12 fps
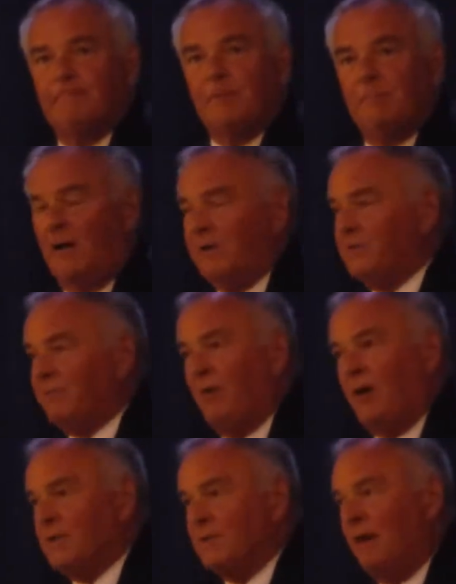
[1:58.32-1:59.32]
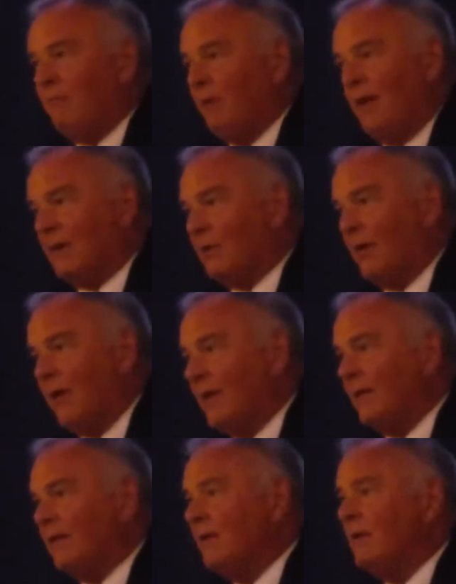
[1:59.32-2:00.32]
Bonus Frost an awful lot of
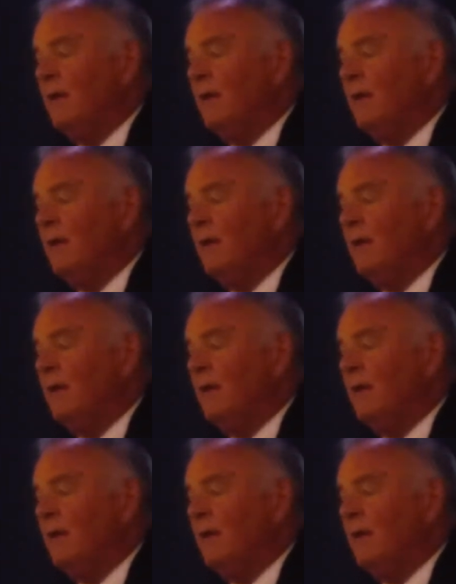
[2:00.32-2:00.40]
credit.